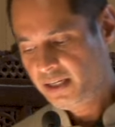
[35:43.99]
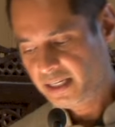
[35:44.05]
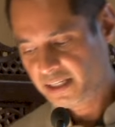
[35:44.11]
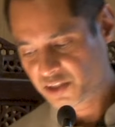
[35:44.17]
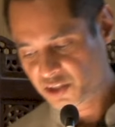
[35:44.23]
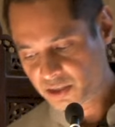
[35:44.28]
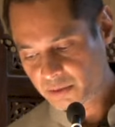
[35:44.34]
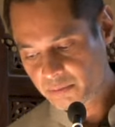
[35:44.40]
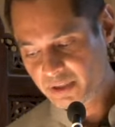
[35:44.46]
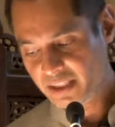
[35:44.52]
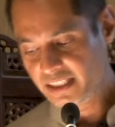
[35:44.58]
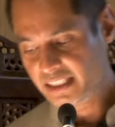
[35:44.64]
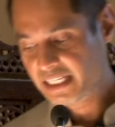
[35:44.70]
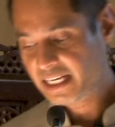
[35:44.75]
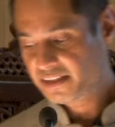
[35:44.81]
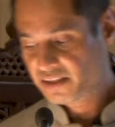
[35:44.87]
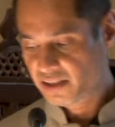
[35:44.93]
Its
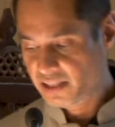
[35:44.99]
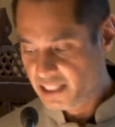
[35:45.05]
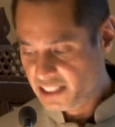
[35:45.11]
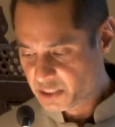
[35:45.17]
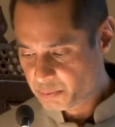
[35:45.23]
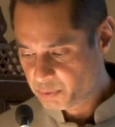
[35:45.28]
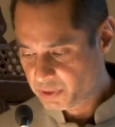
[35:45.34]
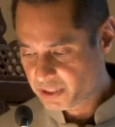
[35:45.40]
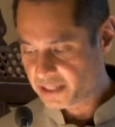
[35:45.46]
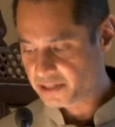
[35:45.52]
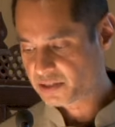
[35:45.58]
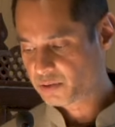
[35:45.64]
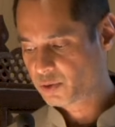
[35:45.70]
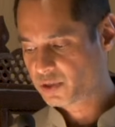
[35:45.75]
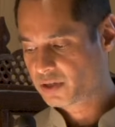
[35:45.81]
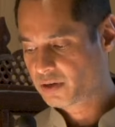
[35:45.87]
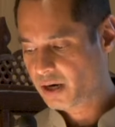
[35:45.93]
stability as this
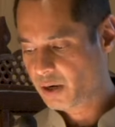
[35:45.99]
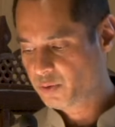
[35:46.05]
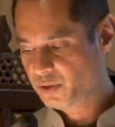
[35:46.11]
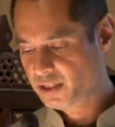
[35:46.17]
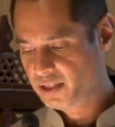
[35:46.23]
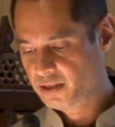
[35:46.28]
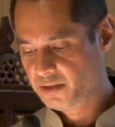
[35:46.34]
place was grounded